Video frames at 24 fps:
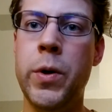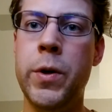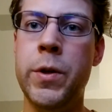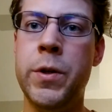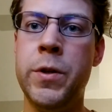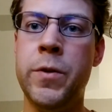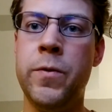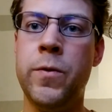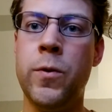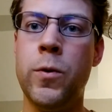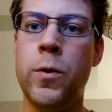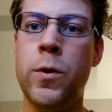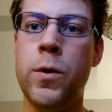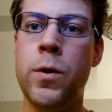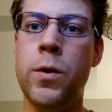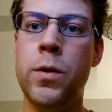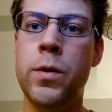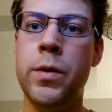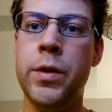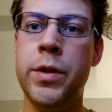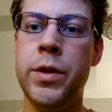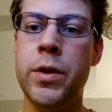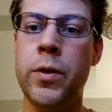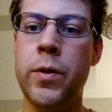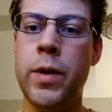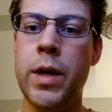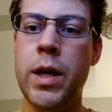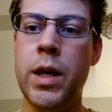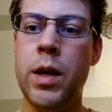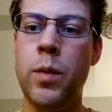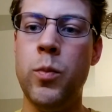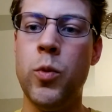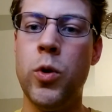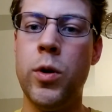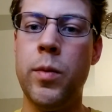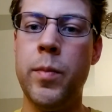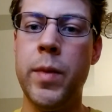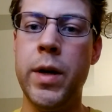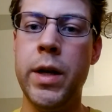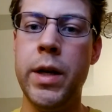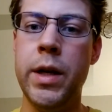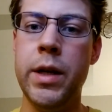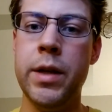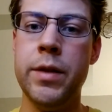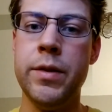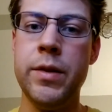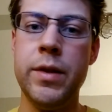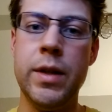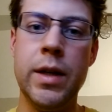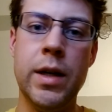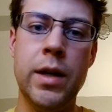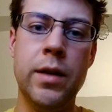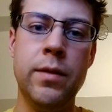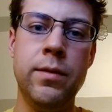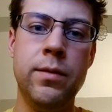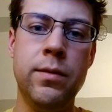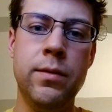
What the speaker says: for donating more money and stuff.